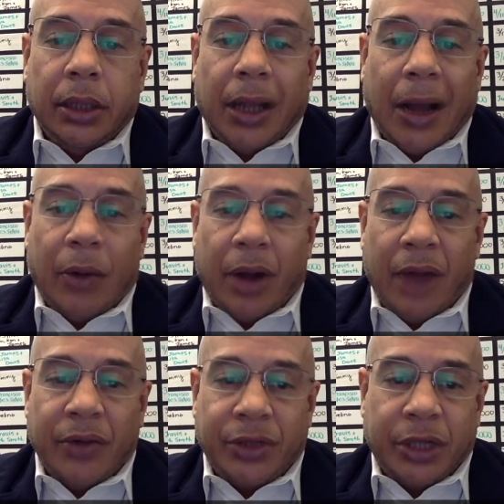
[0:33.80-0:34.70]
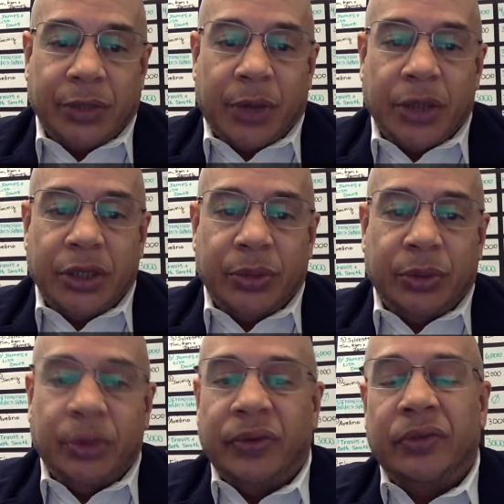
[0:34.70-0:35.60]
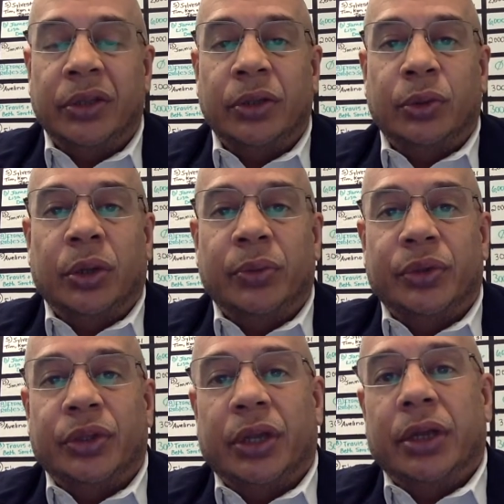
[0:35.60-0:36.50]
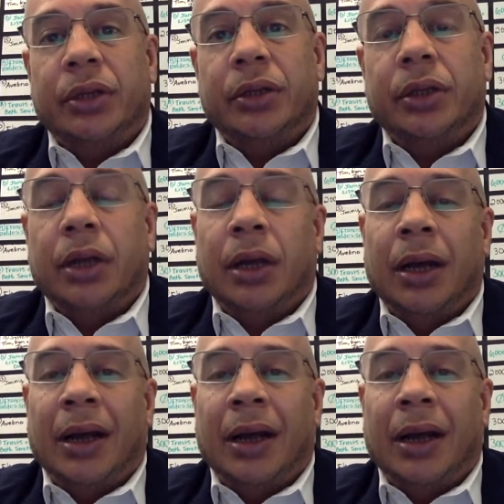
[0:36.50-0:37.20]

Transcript: our average sales price is between 15 to 20 percent uh,